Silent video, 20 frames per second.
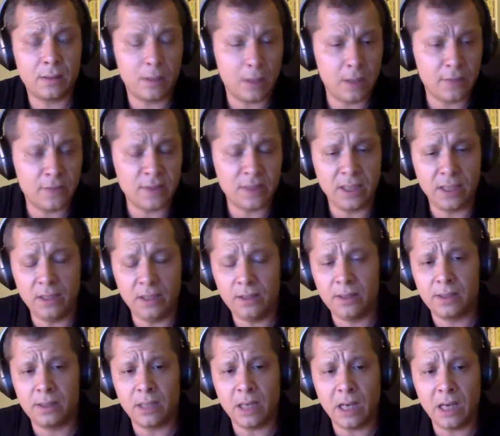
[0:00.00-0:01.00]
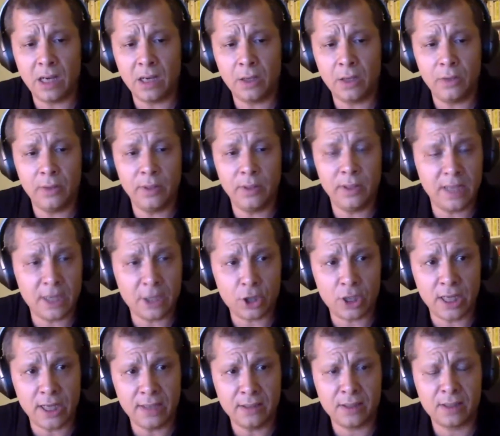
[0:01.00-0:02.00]
a lot of states are going
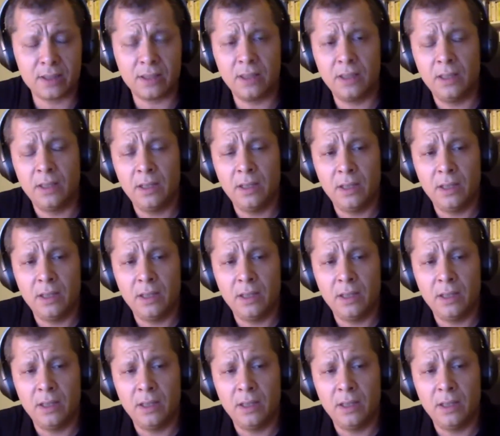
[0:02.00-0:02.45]
cashless,